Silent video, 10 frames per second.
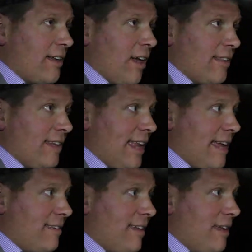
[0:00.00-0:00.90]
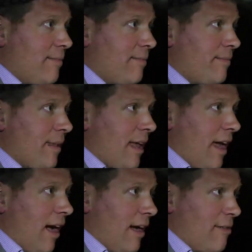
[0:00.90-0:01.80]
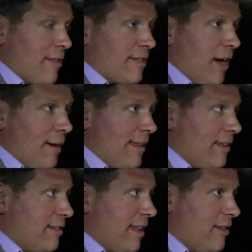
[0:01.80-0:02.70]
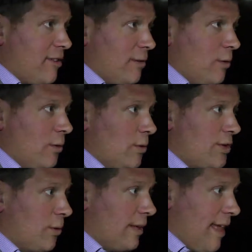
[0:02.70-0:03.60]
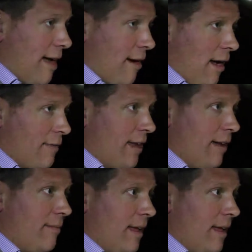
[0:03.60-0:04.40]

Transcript: 1980, either at the time of the extension or shortly thereafter.